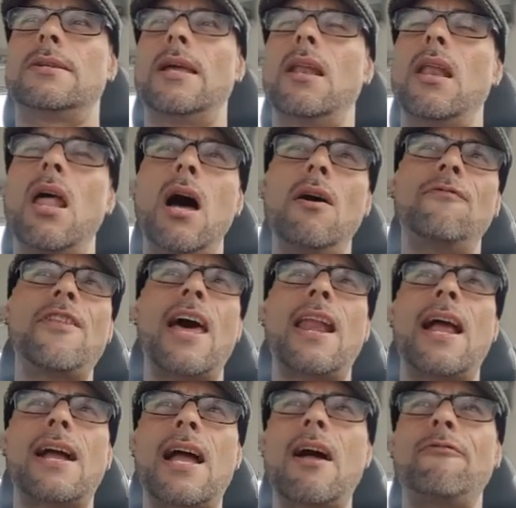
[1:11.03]
The love
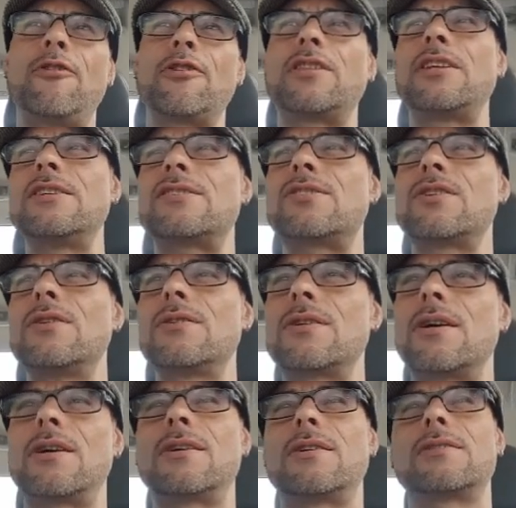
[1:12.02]
that I got for these two
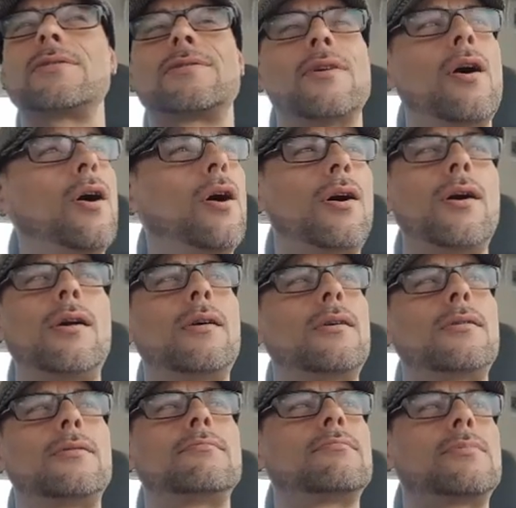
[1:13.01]
girls
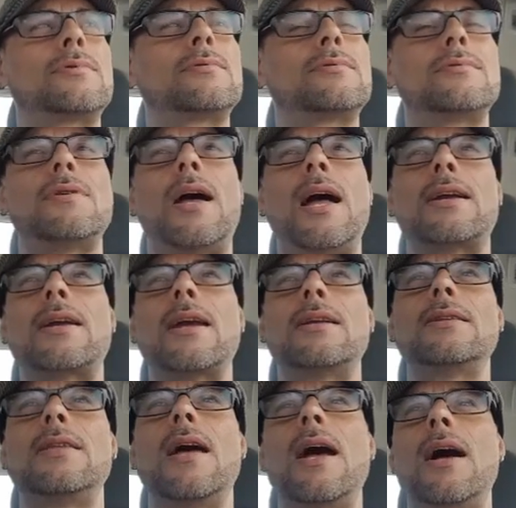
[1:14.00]
I
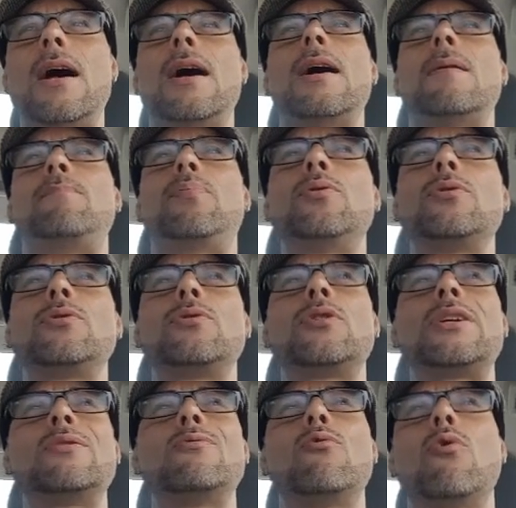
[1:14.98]
cannot put
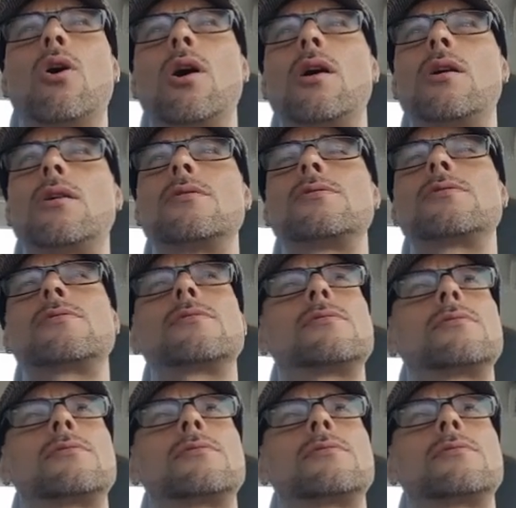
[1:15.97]
in words